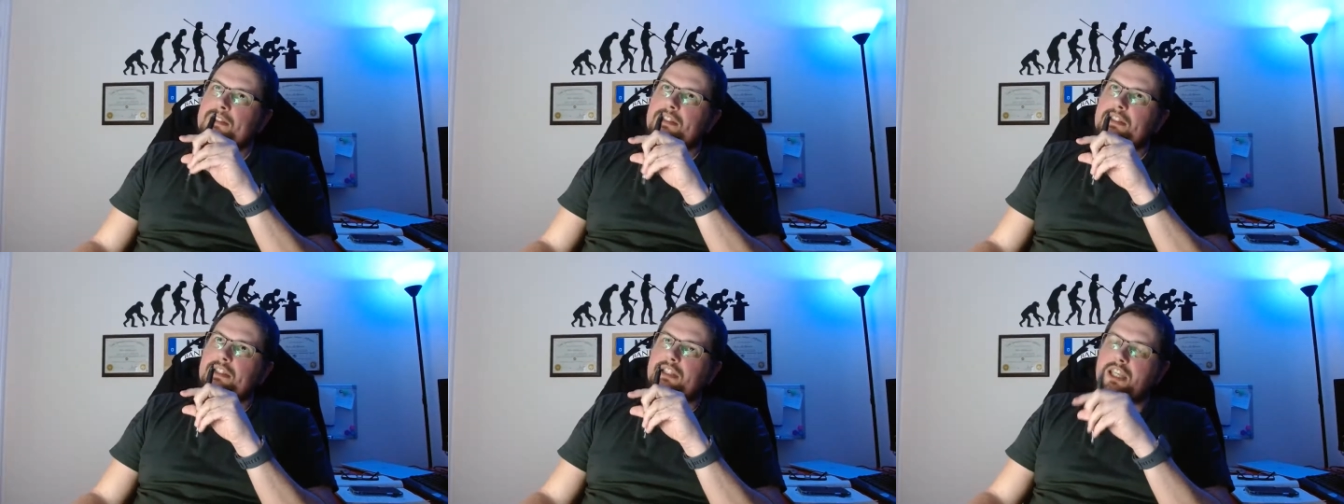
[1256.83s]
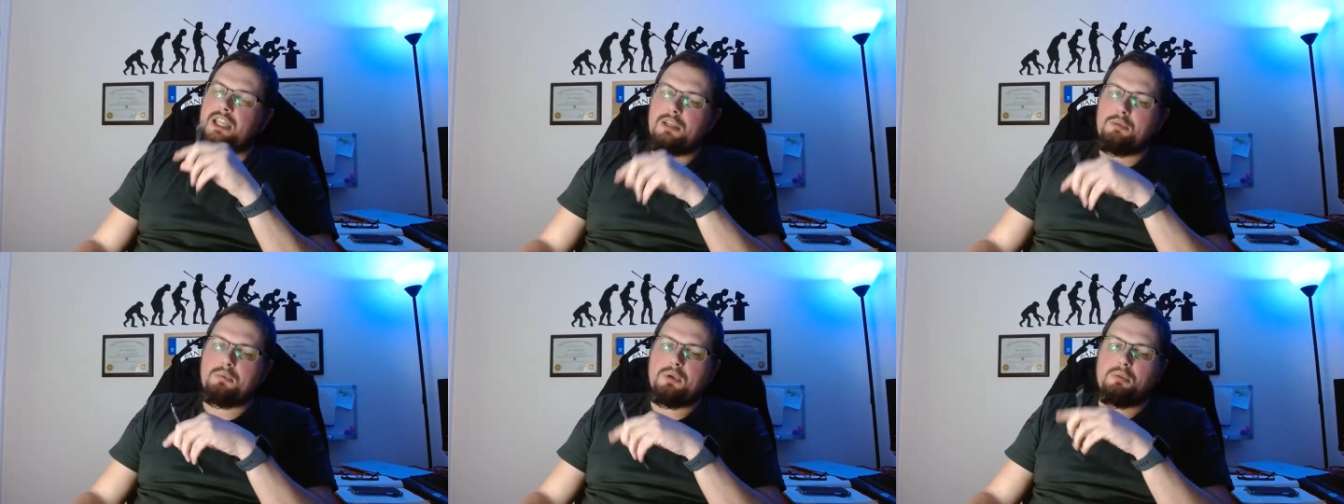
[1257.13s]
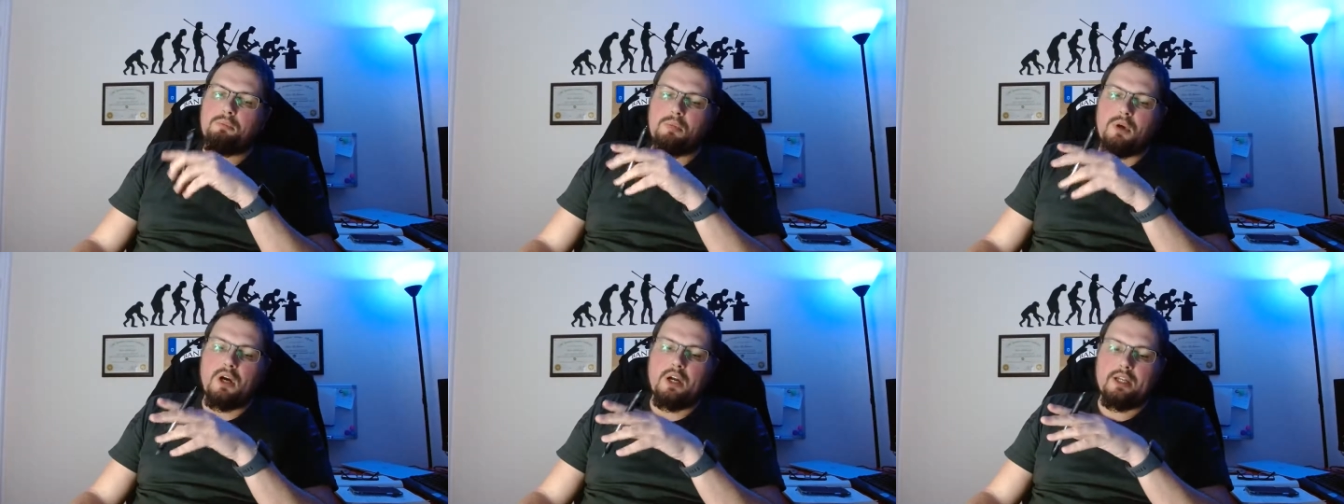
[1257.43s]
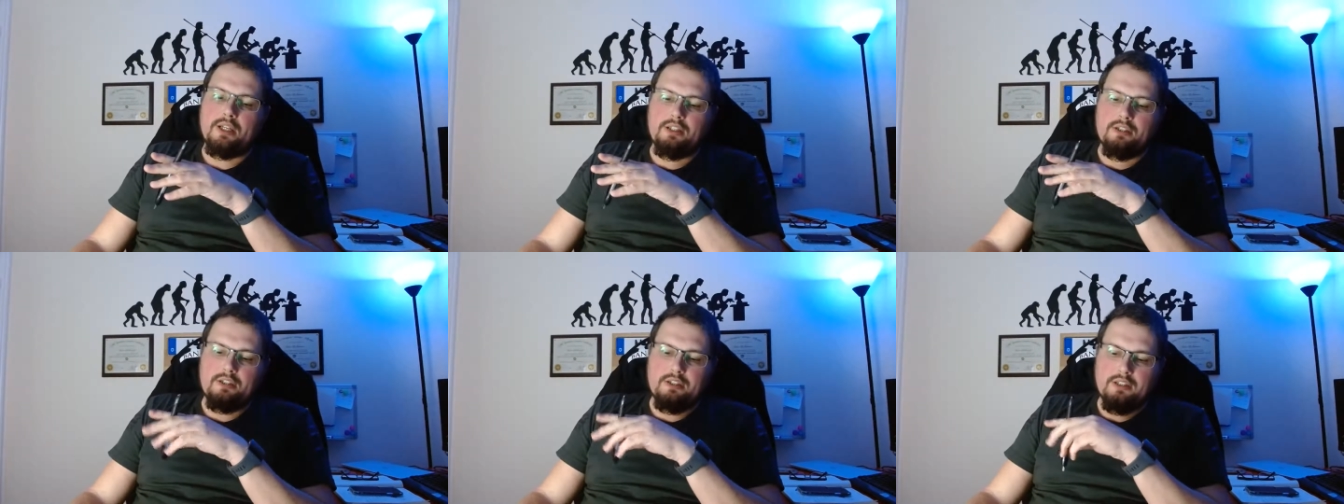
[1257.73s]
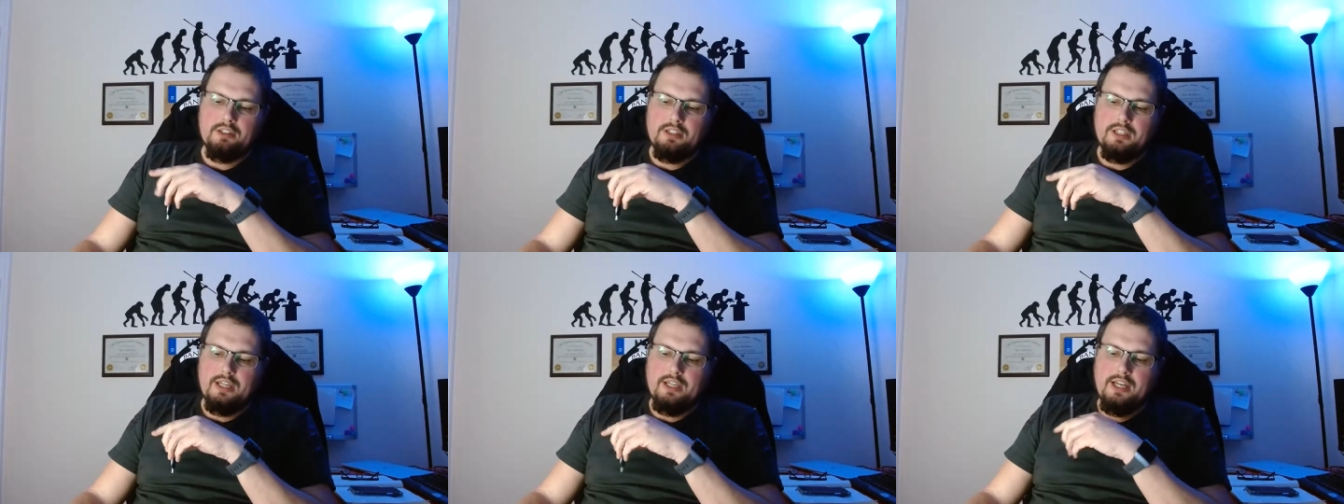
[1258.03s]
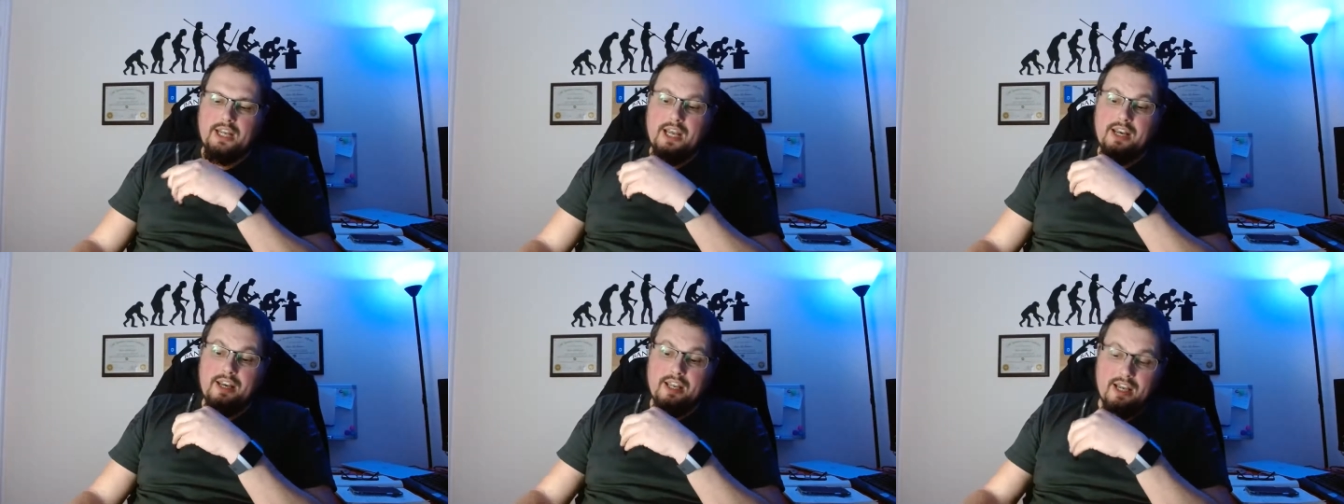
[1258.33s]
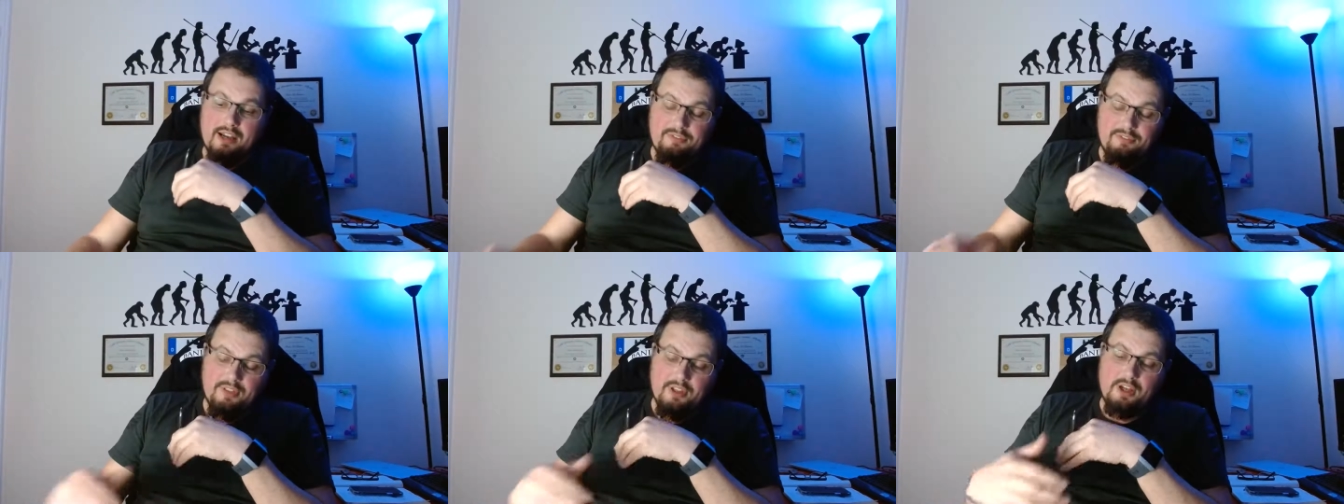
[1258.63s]
keep in mind and
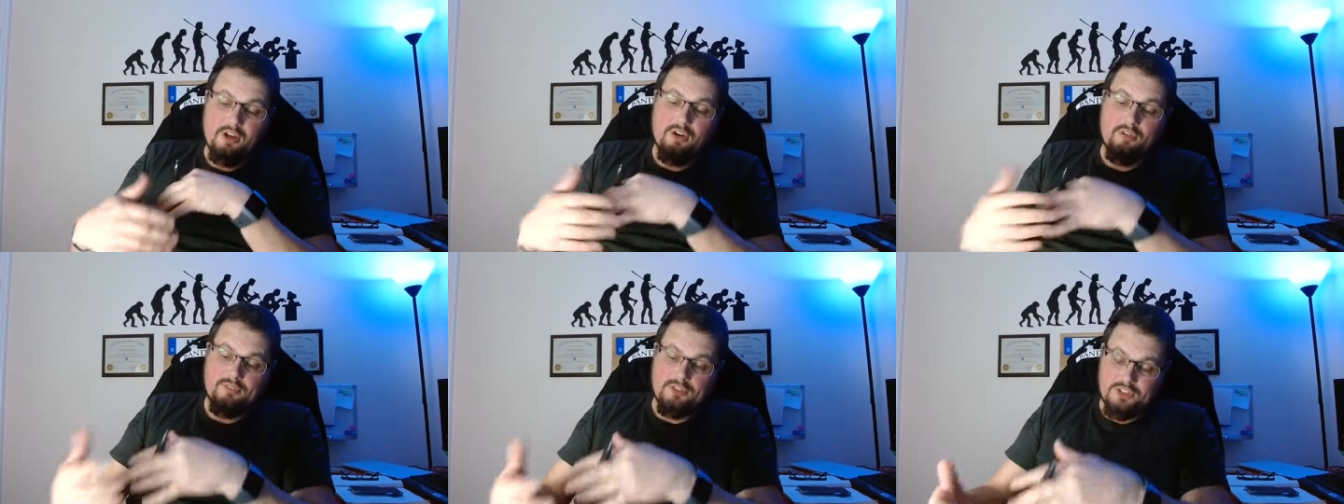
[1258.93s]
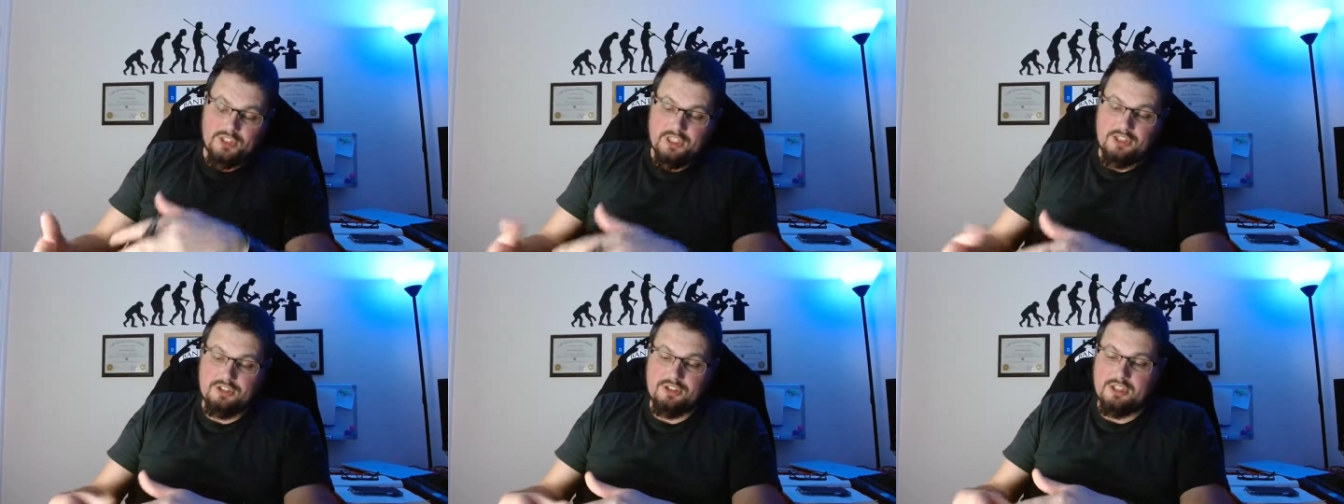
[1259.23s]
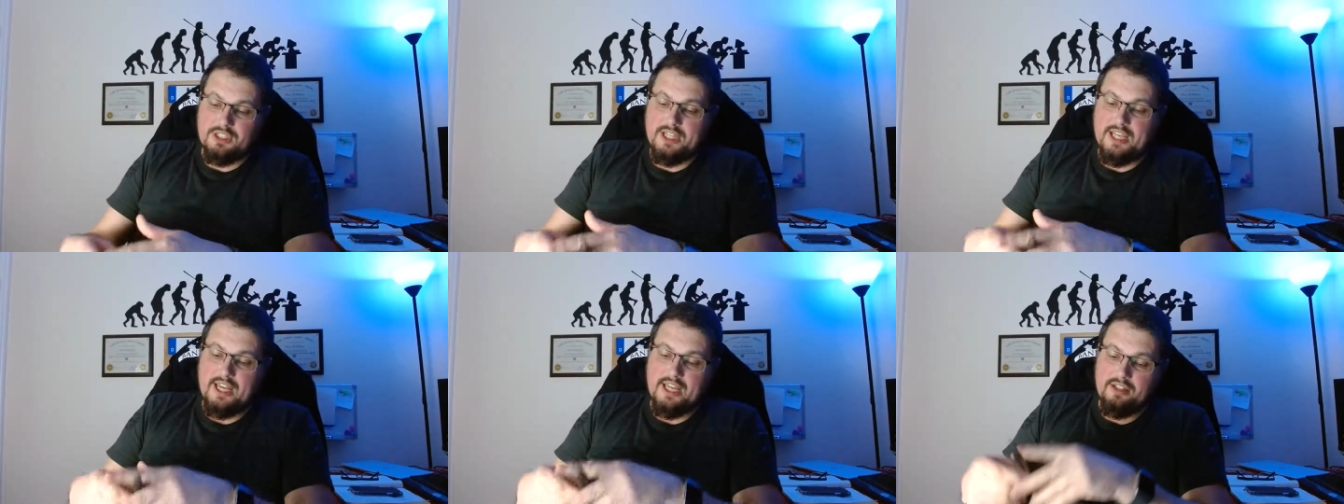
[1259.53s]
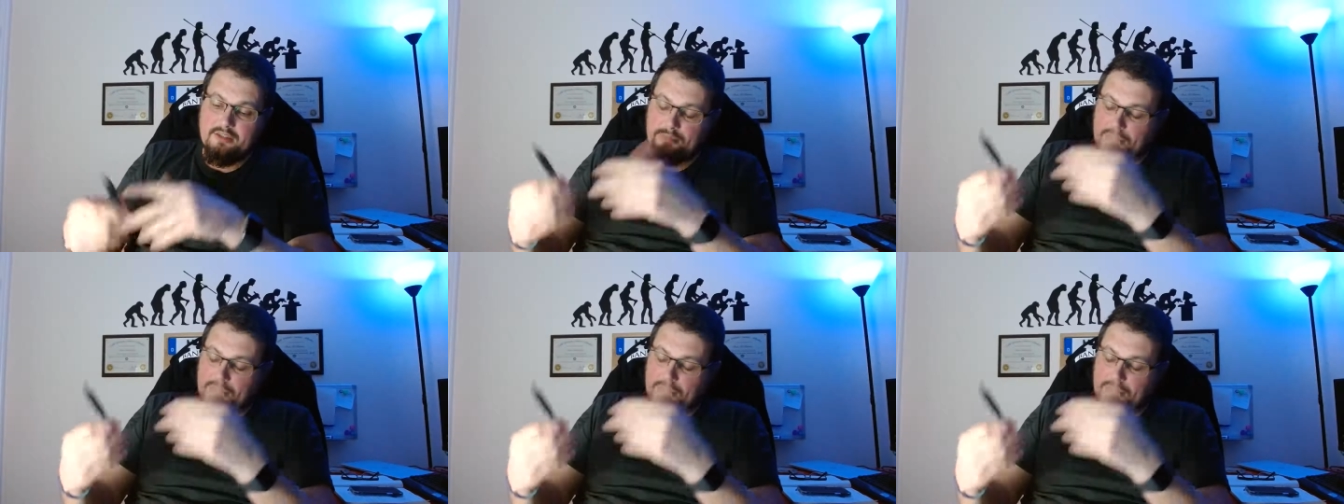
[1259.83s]
have the conversation again,